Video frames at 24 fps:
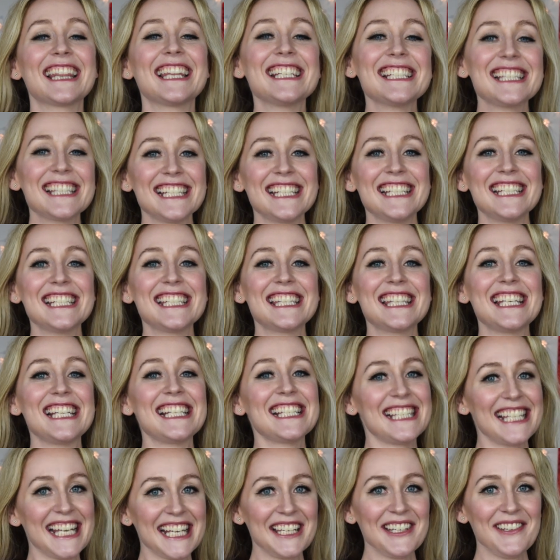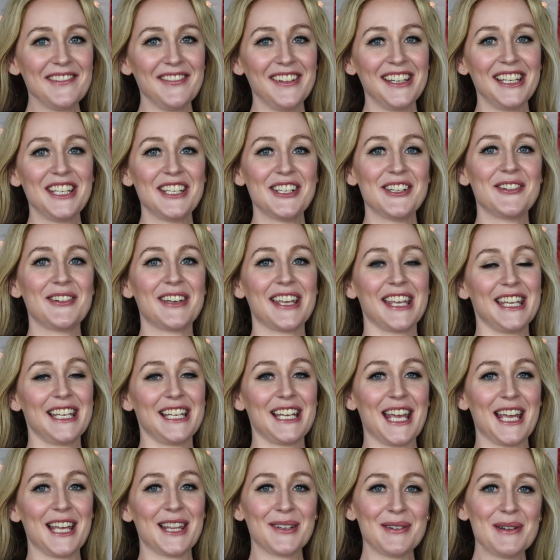This is the second video
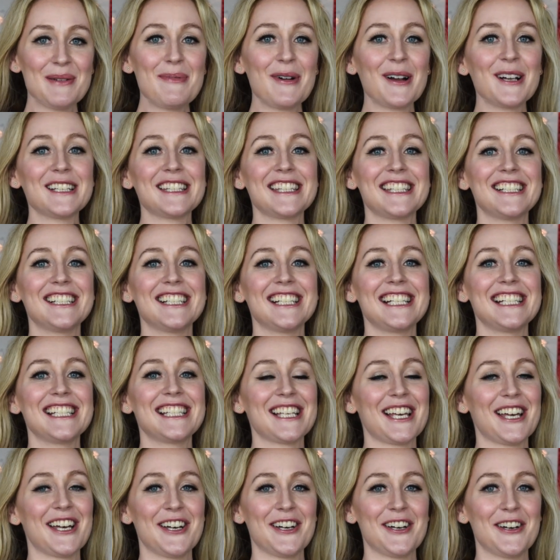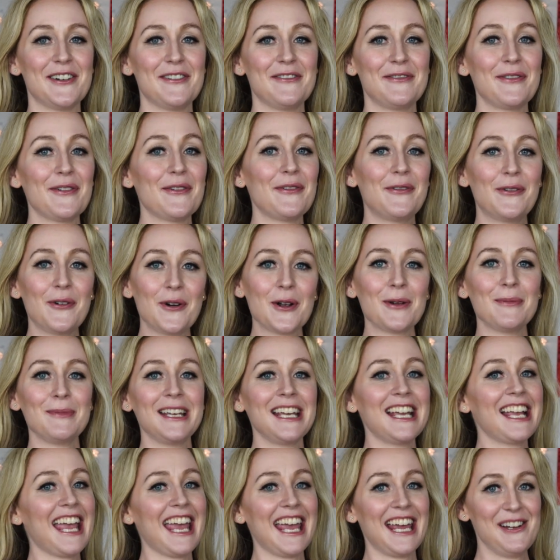in a three-part series of
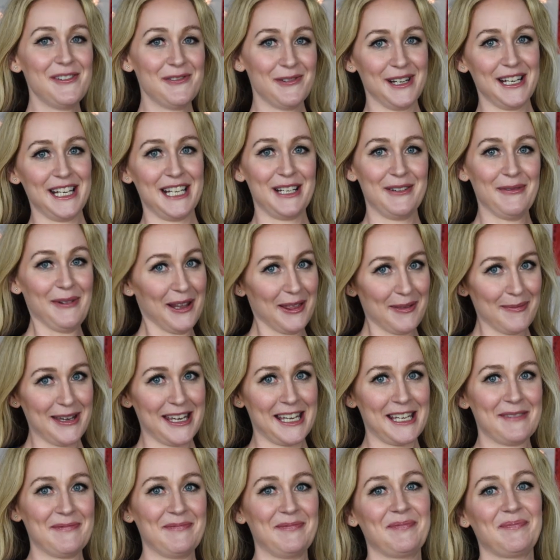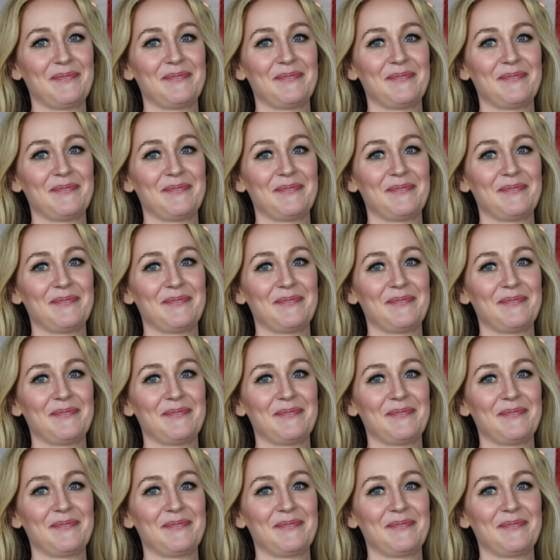forming a reed with me.